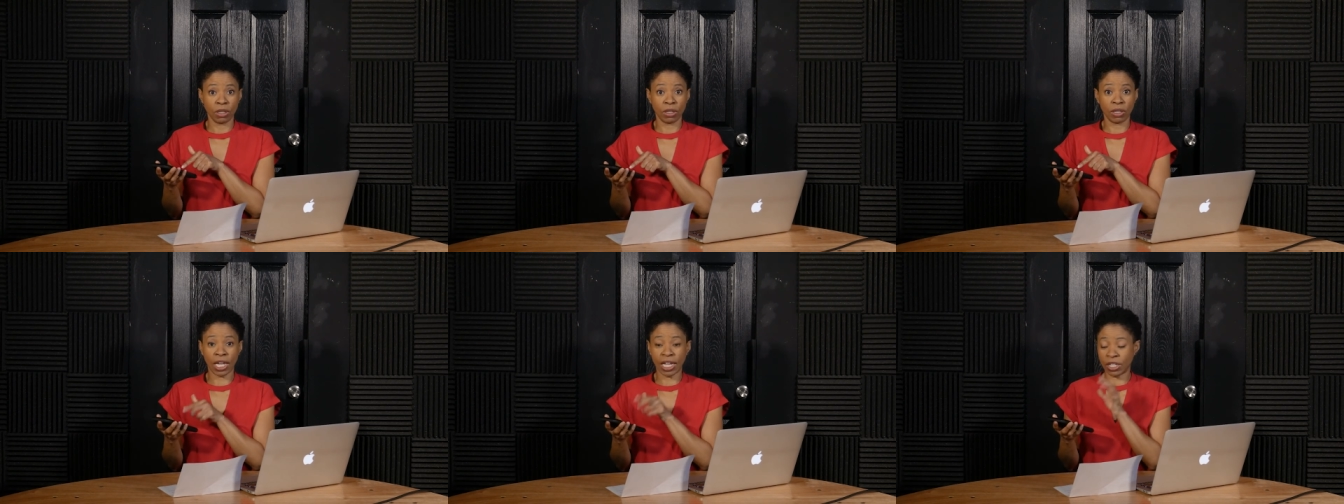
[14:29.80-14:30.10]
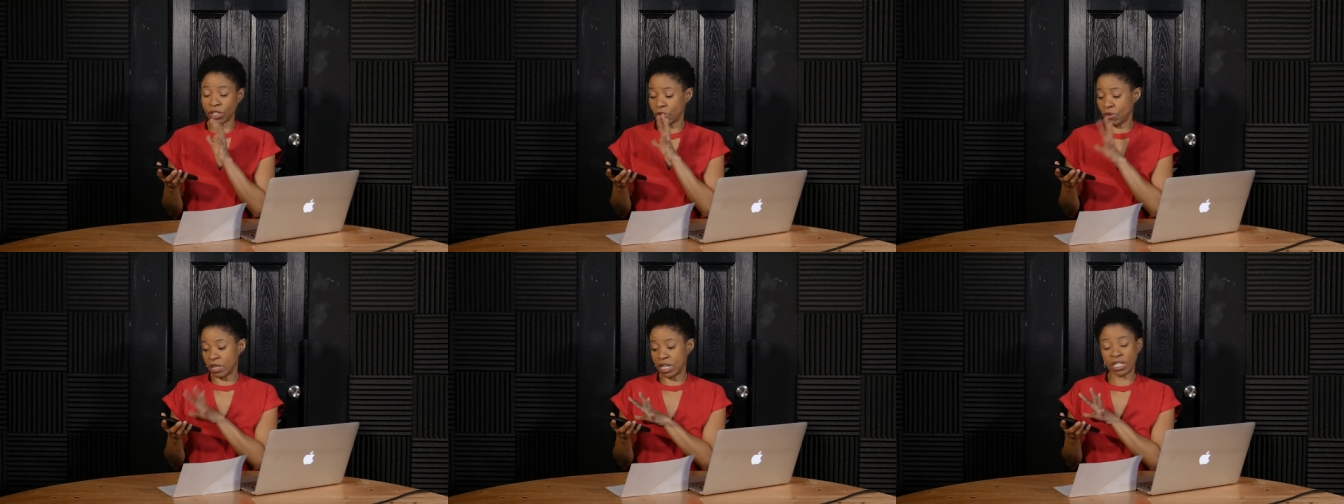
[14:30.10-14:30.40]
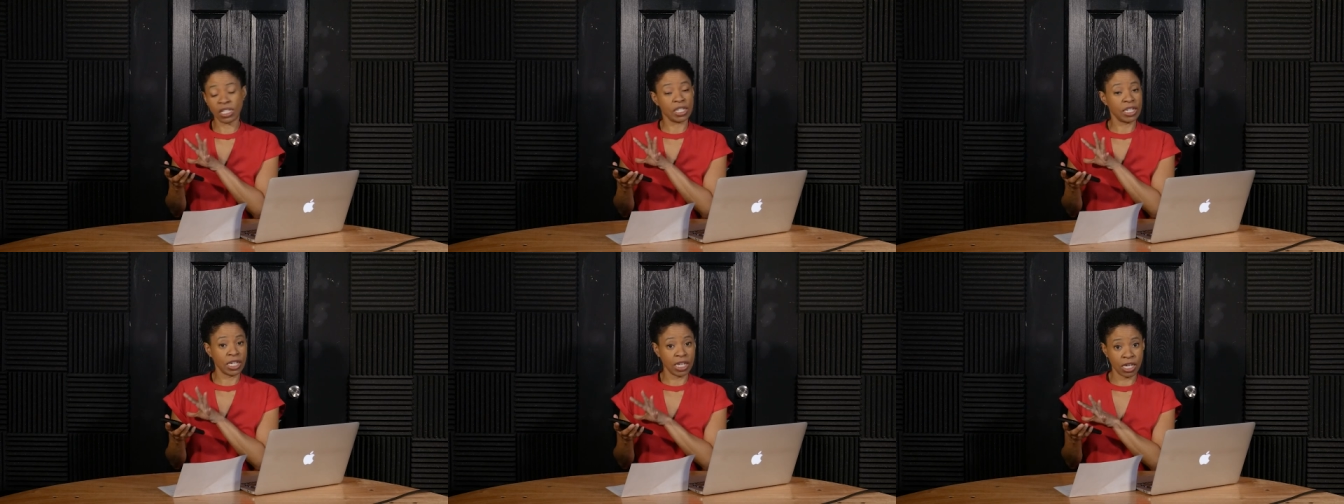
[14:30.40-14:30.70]
that you
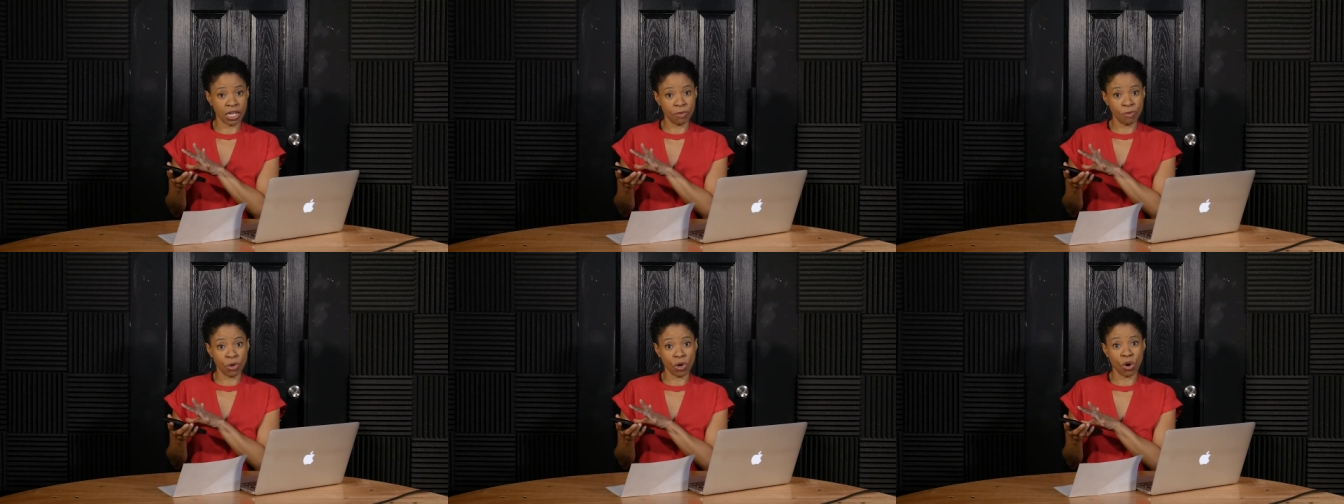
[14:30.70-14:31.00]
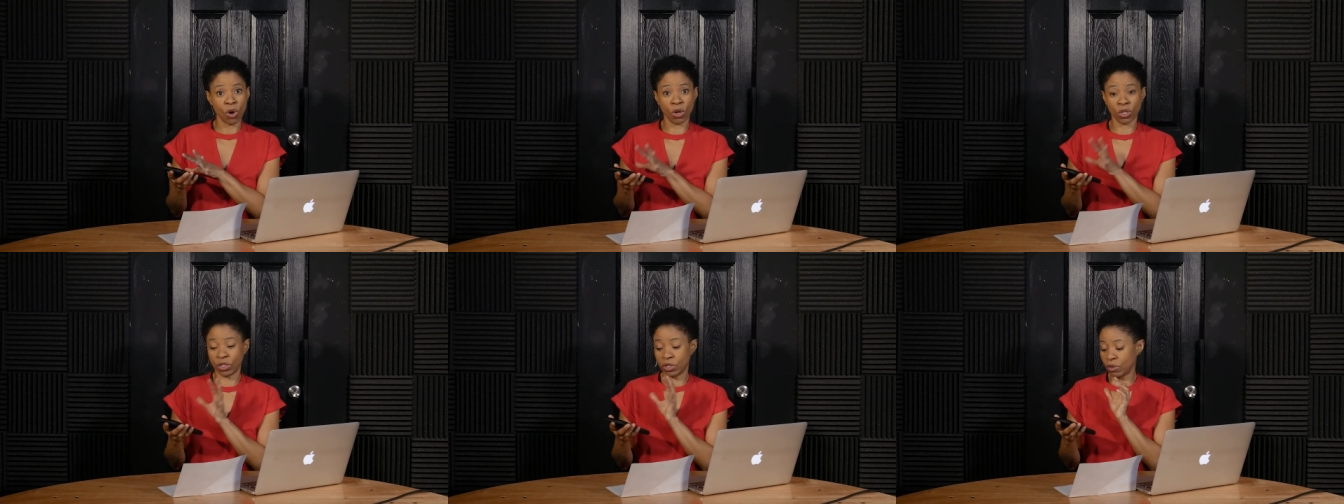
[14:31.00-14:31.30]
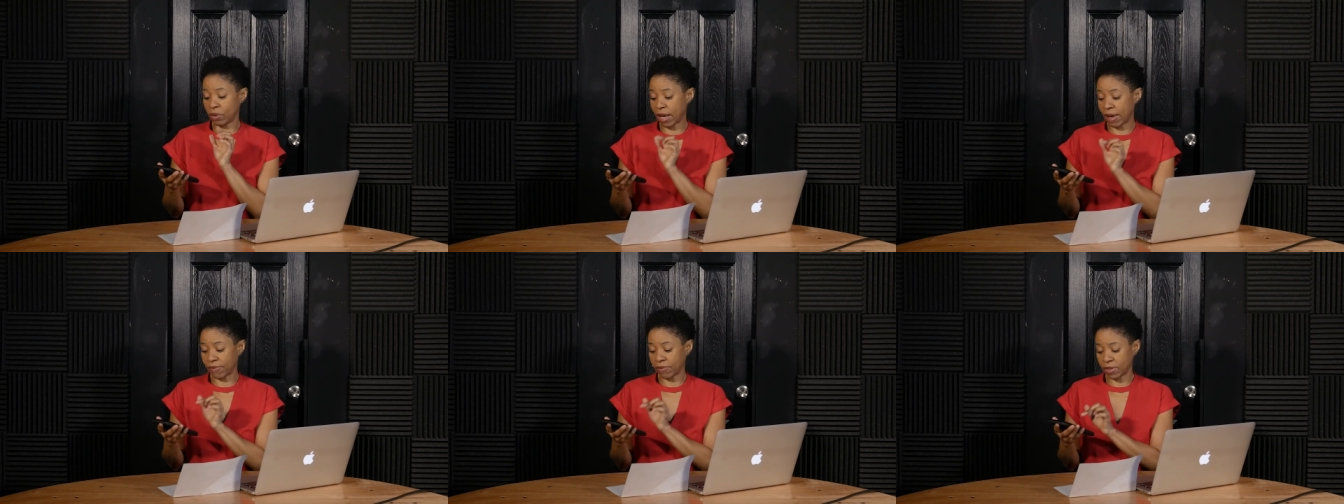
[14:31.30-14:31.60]
need to keep? Or do
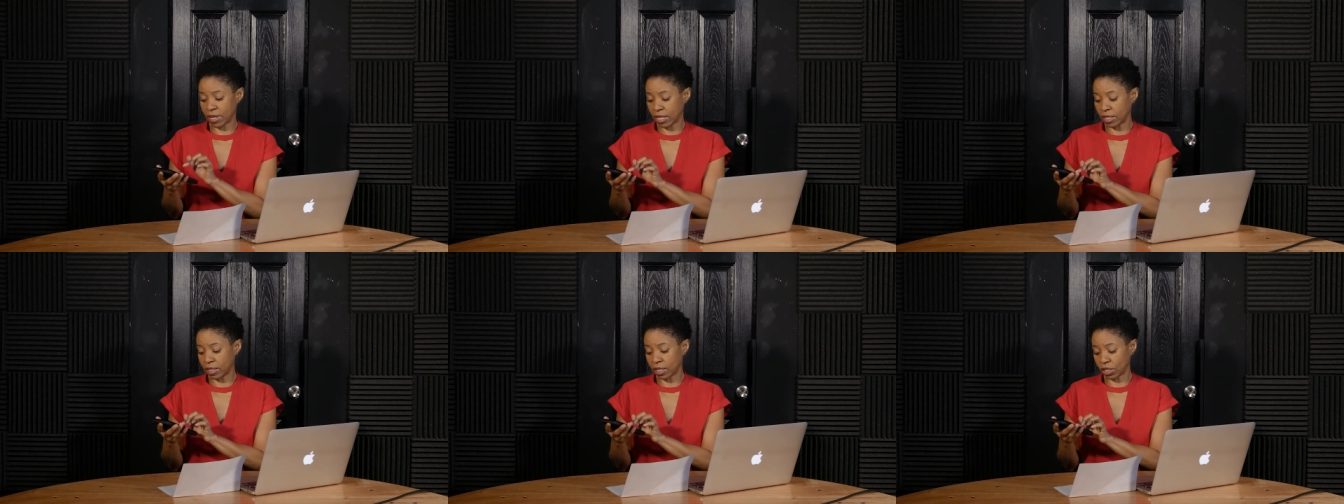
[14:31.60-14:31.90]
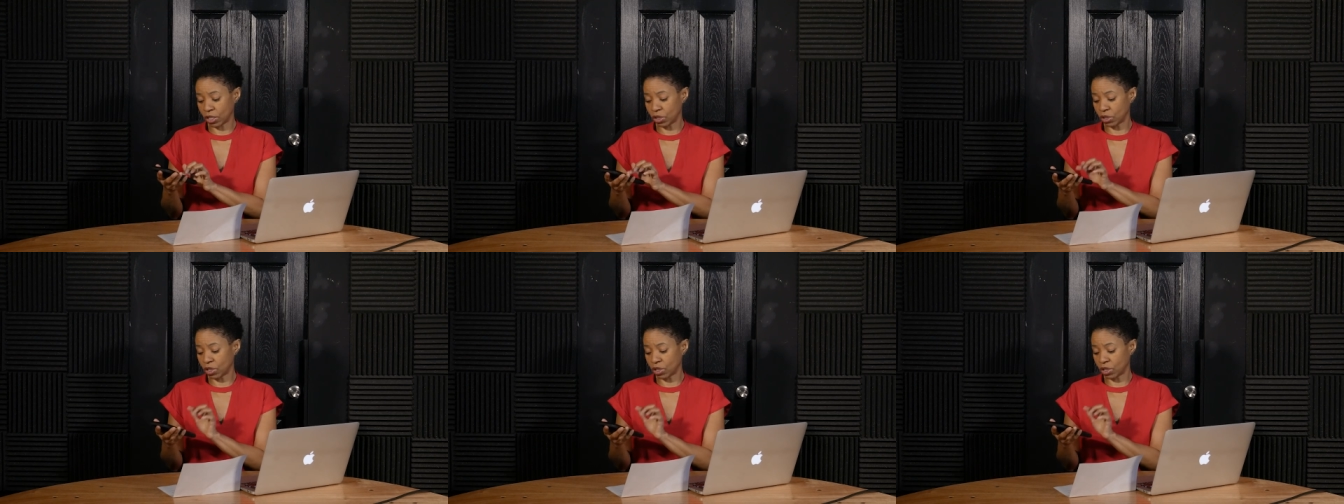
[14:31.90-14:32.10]
you have things that